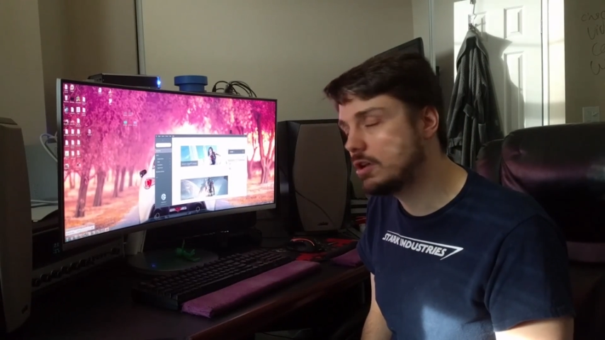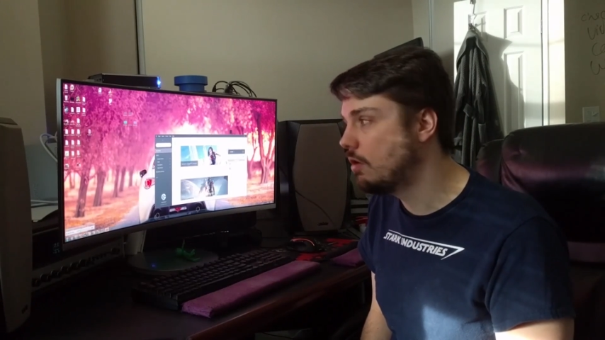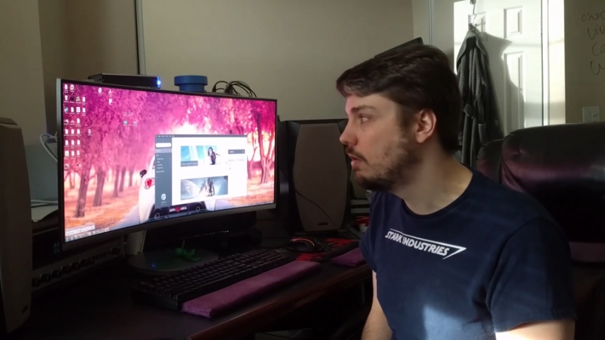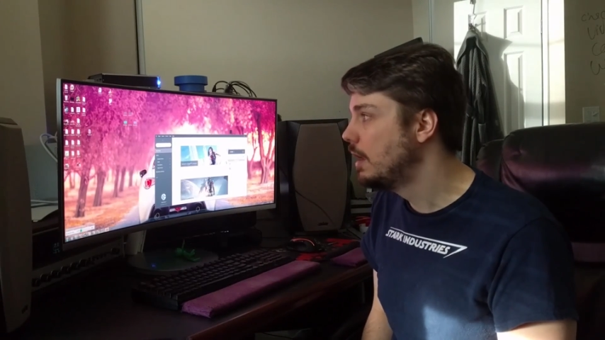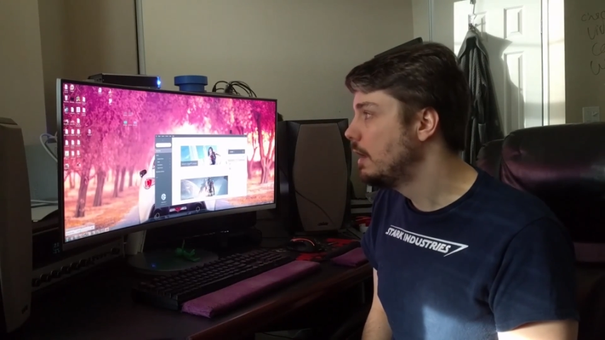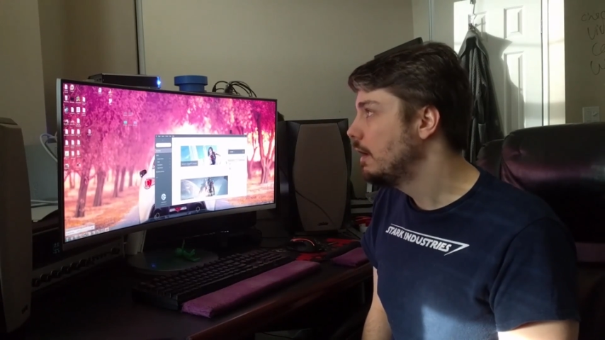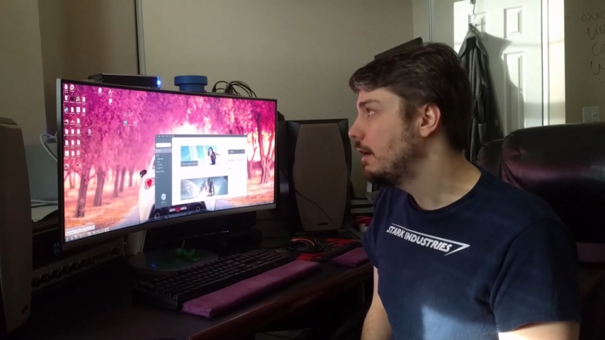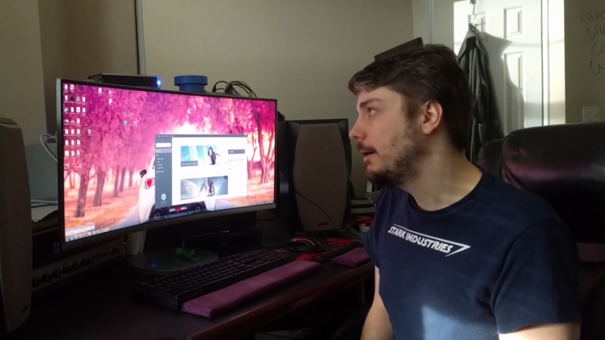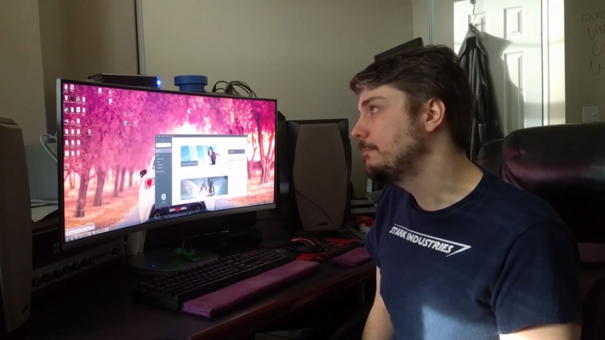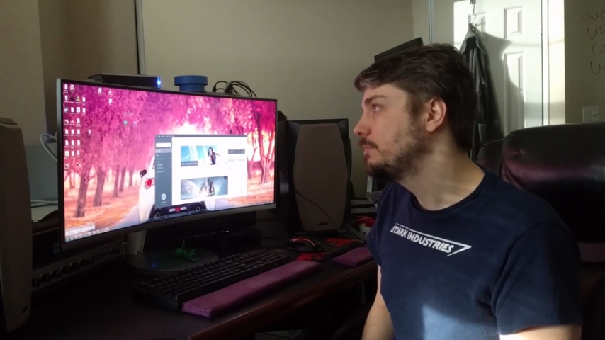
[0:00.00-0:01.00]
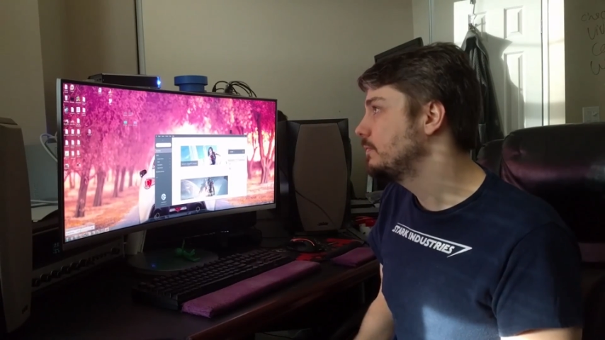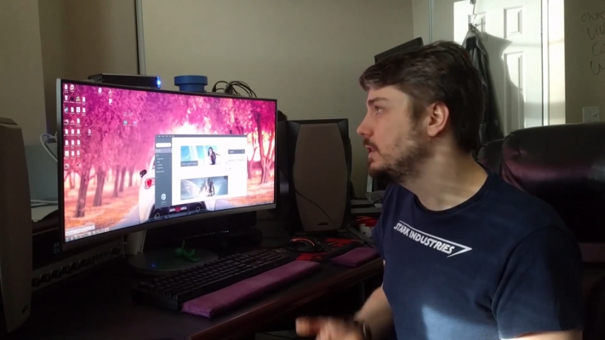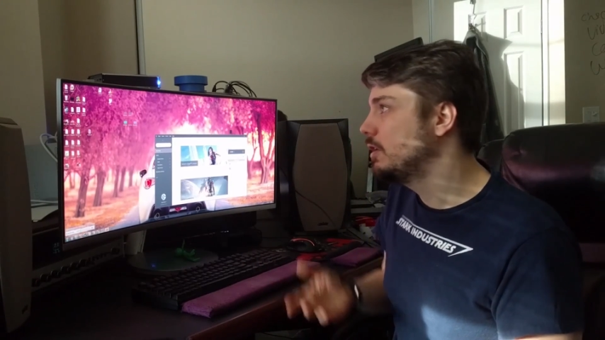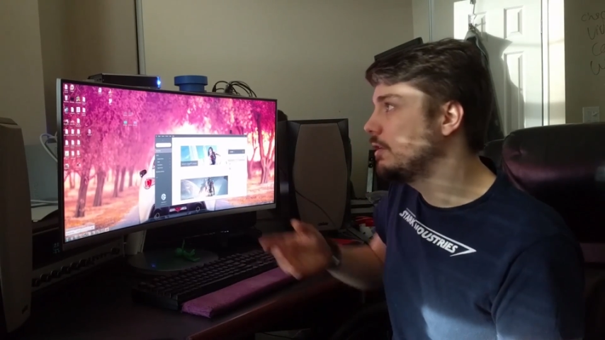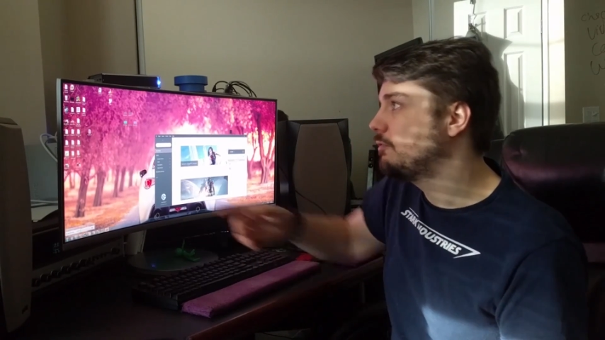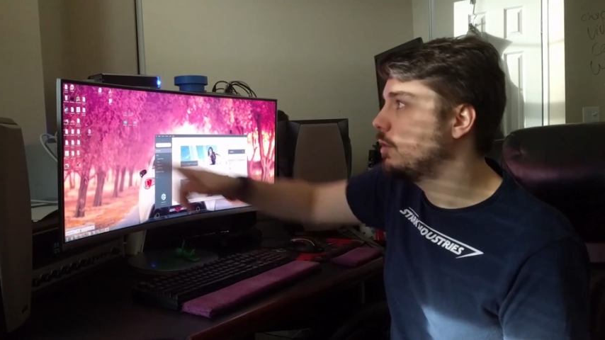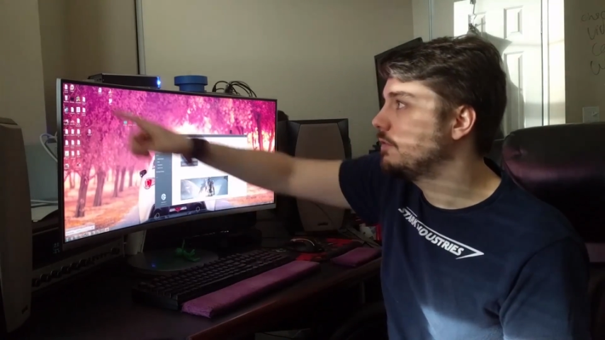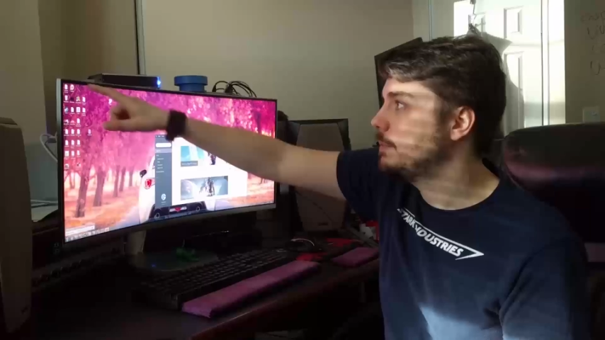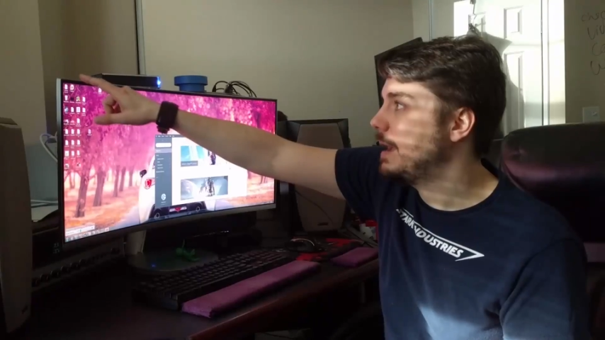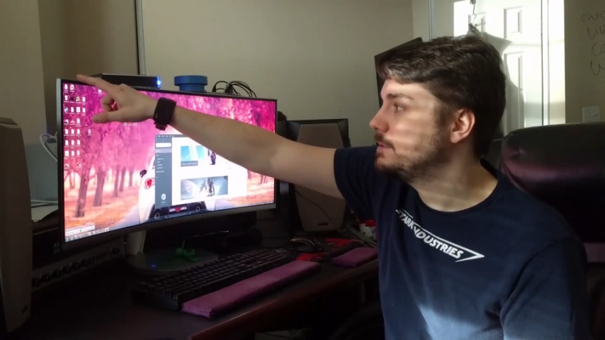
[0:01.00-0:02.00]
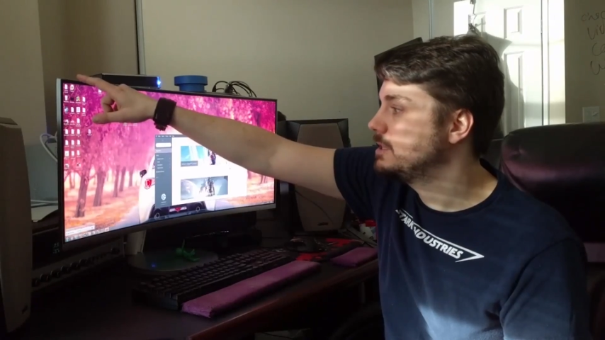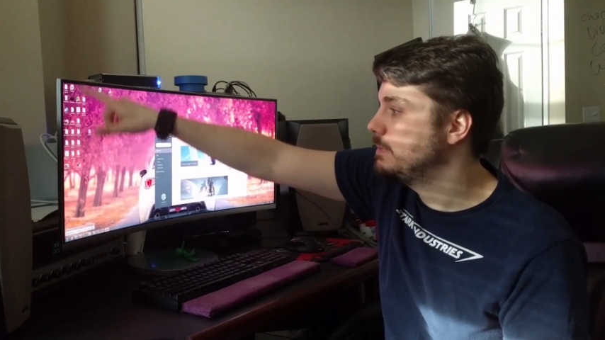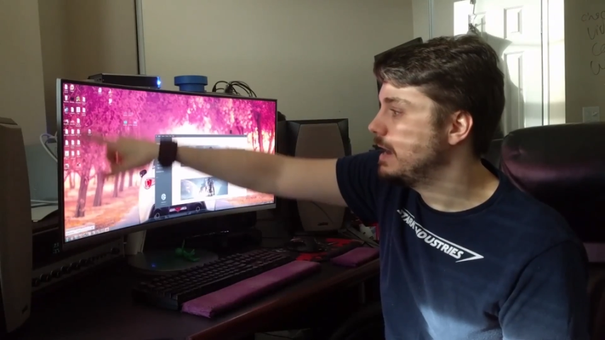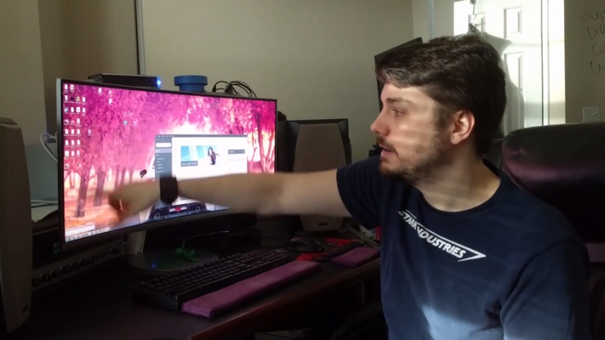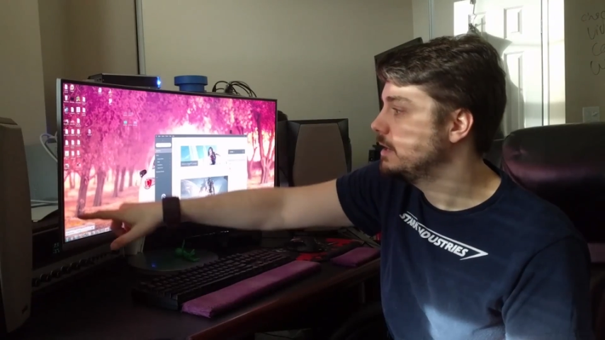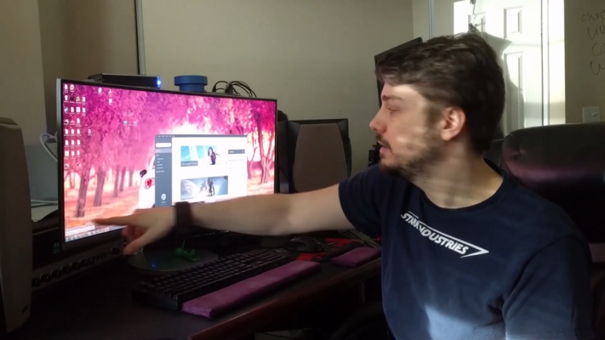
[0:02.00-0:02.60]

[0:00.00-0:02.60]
So, if one of them happens to be out